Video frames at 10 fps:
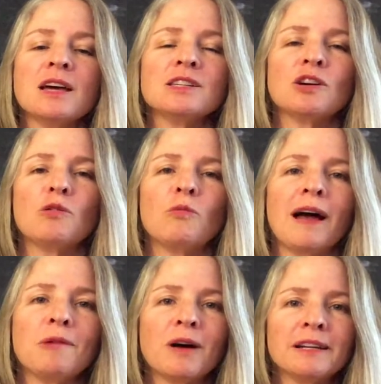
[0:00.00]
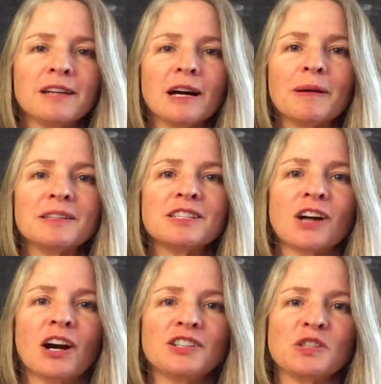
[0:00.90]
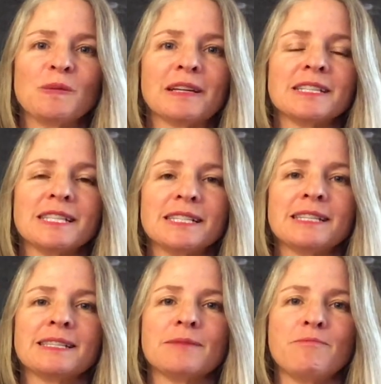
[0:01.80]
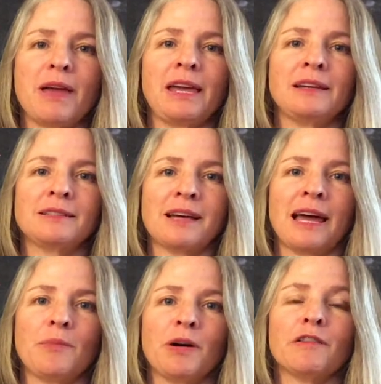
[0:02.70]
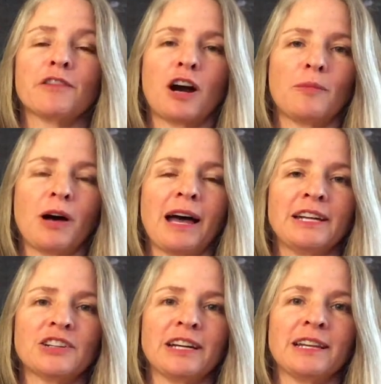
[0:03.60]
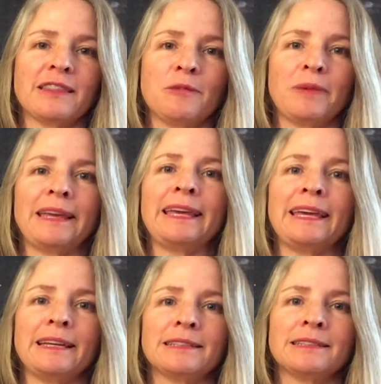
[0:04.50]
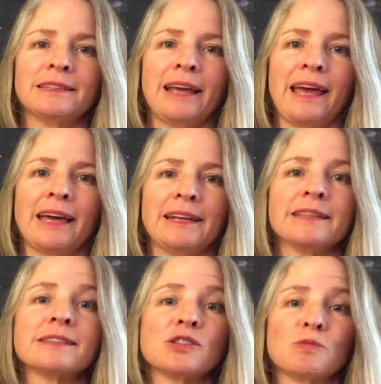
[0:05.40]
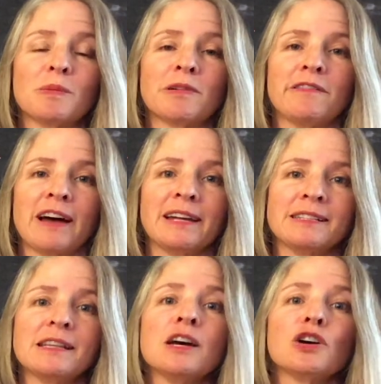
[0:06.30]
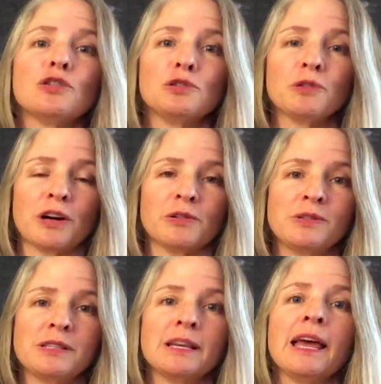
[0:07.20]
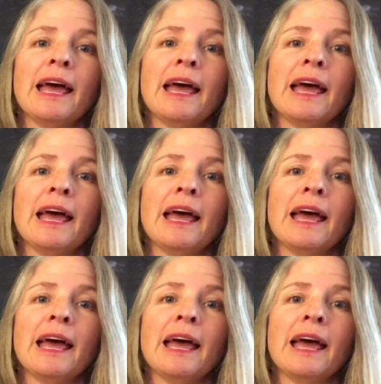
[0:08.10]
So why I want to talk about starch is because this is the main type of carbohydrate that we eat, and this is what provides glucose